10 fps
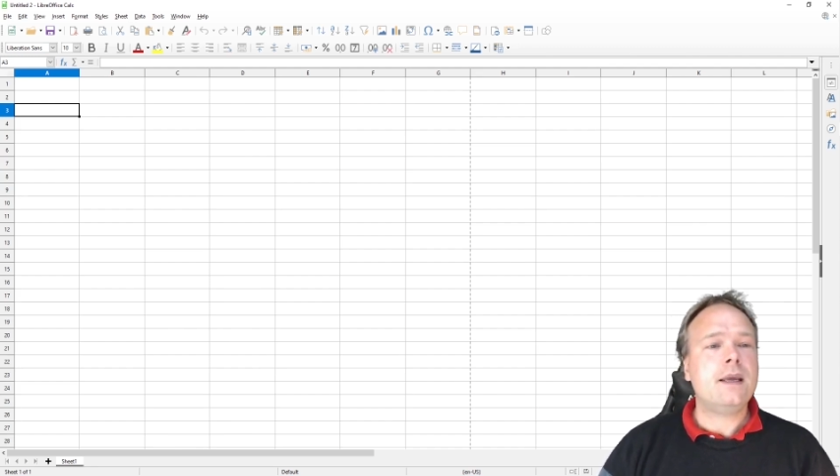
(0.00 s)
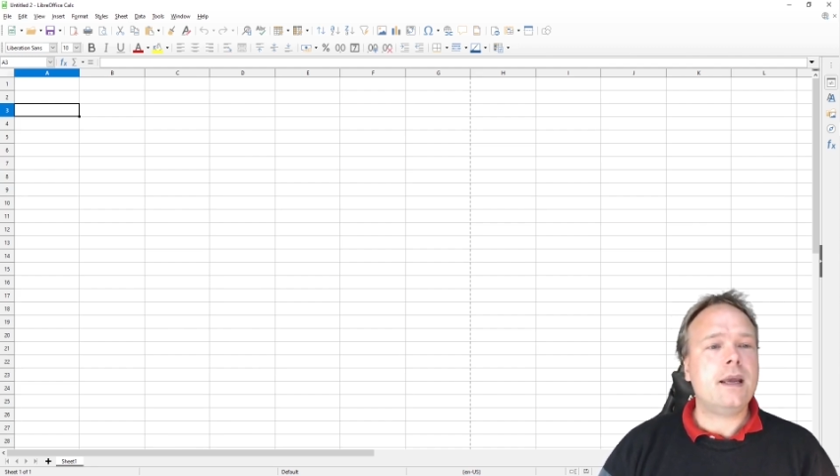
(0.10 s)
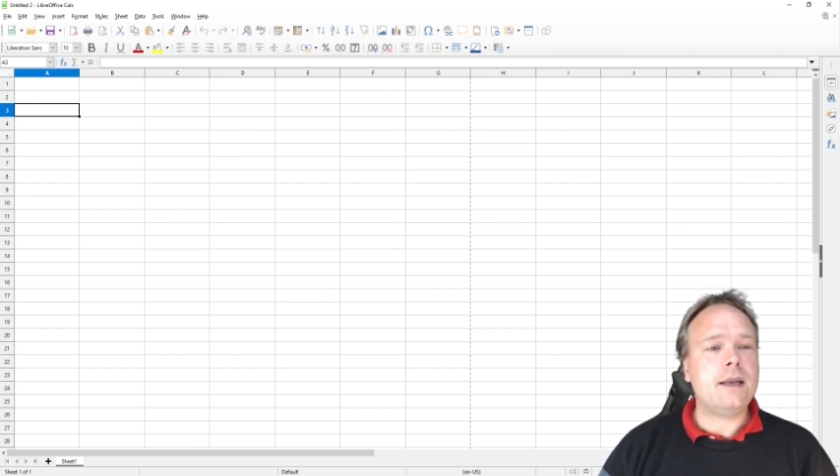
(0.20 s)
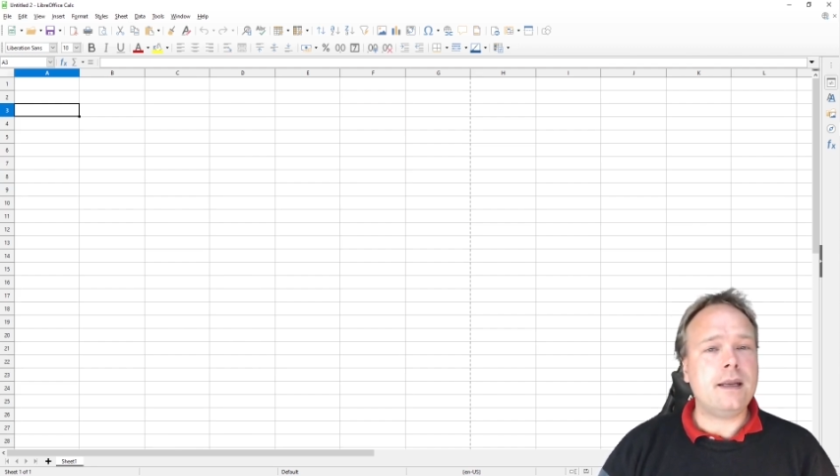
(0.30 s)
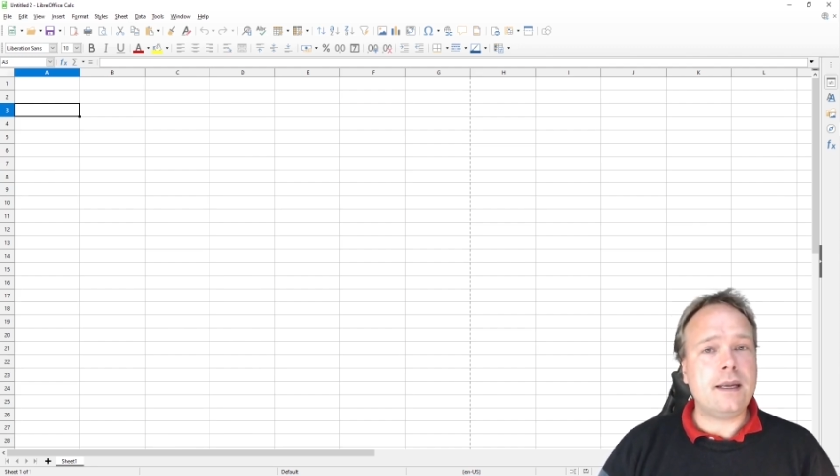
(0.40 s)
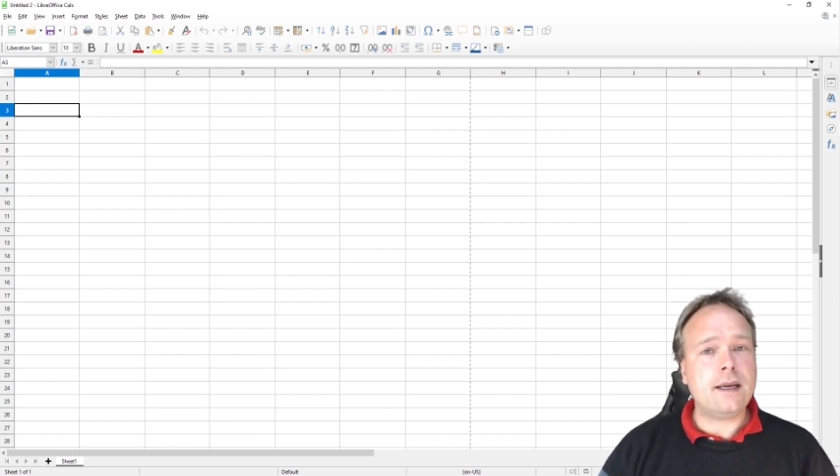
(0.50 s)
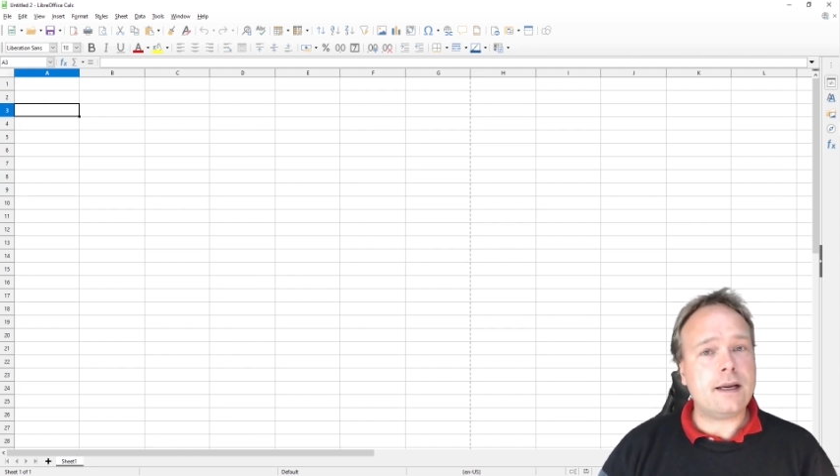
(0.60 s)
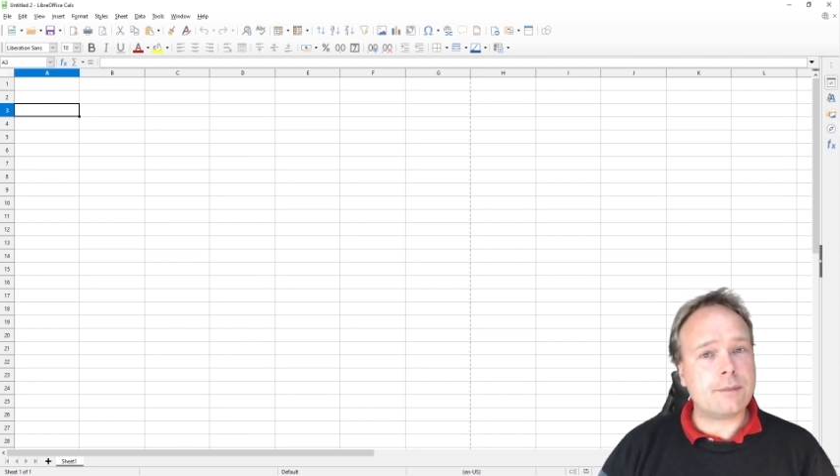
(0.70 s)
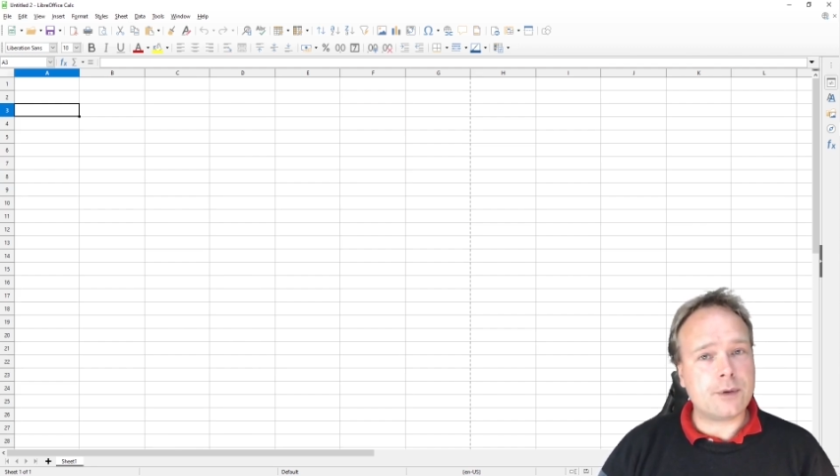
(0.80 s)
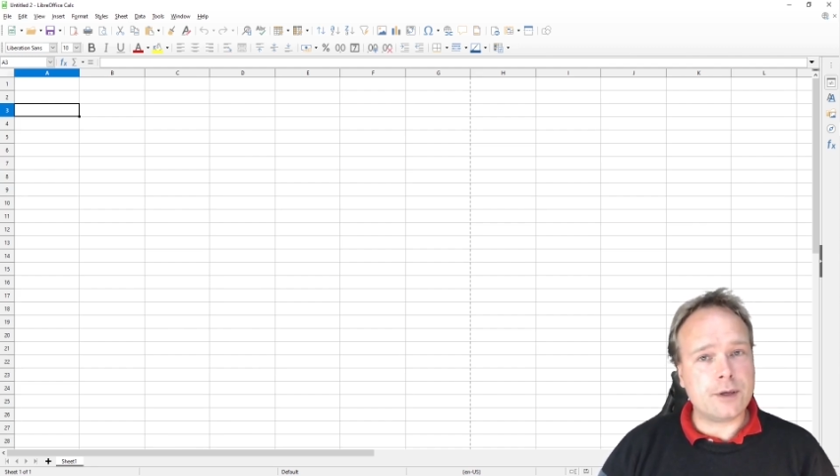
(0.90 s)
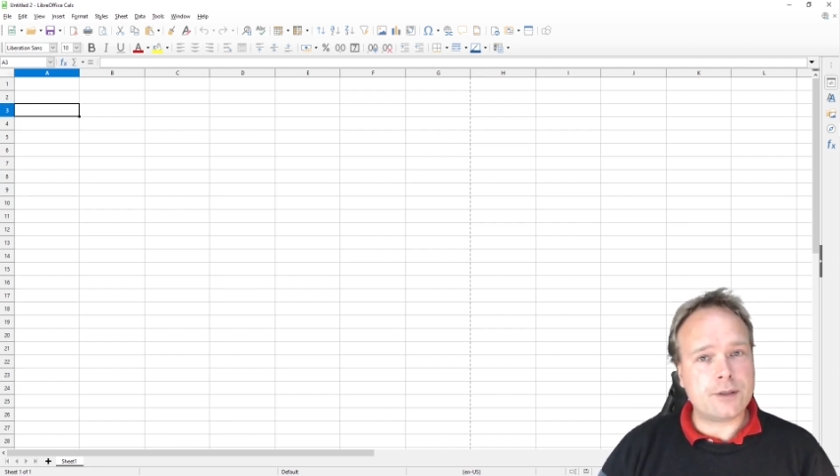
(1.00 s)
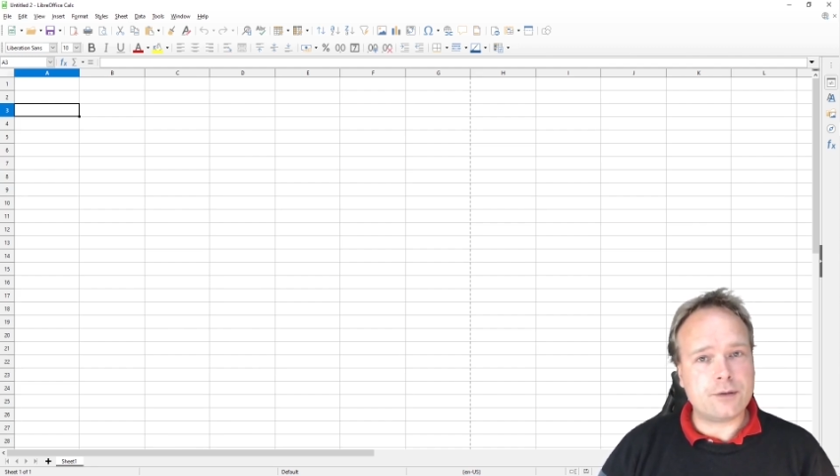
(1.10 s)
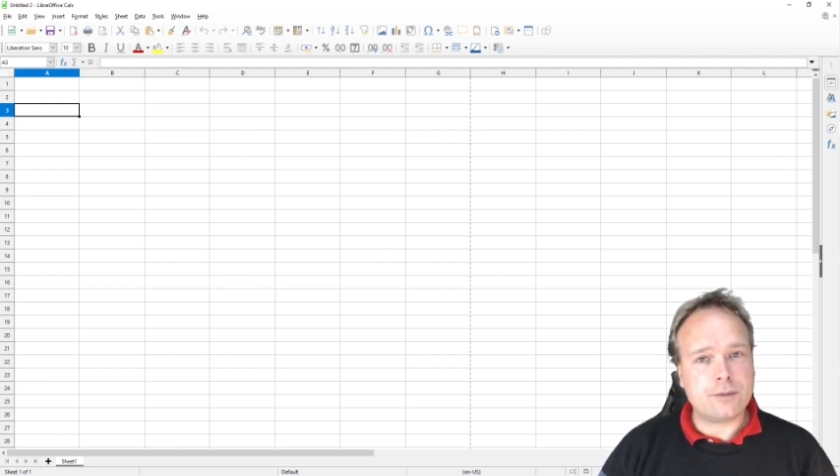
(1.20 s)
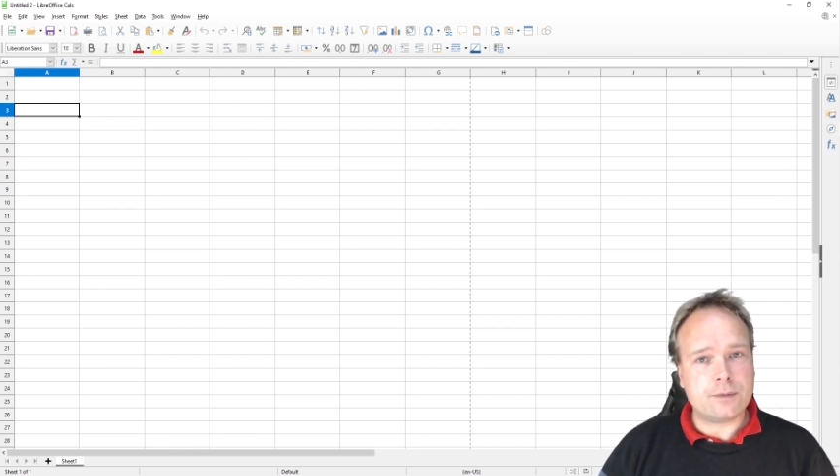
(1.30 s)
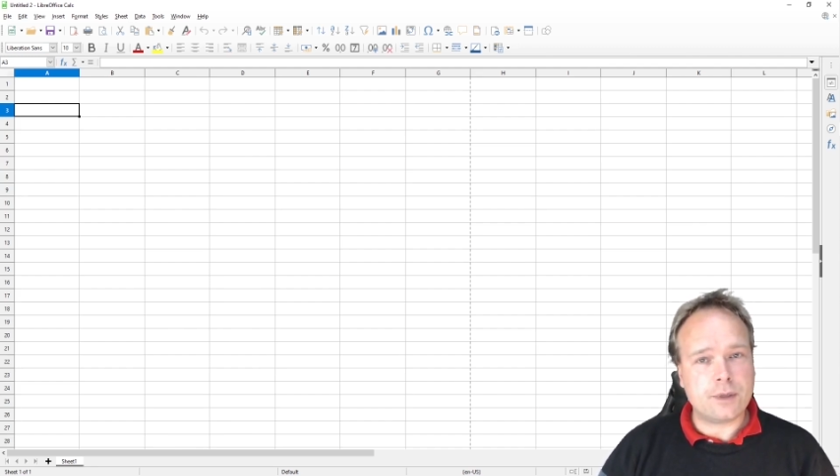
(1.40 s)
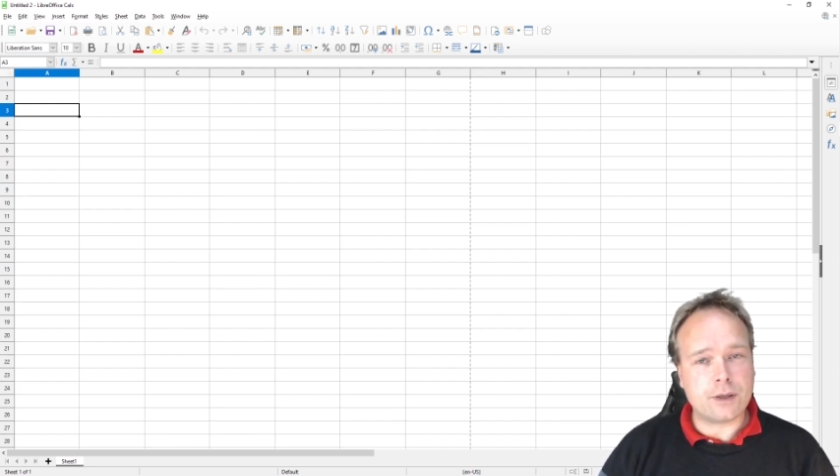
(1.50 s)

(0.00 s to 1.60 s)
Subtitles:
And in here, I'm going to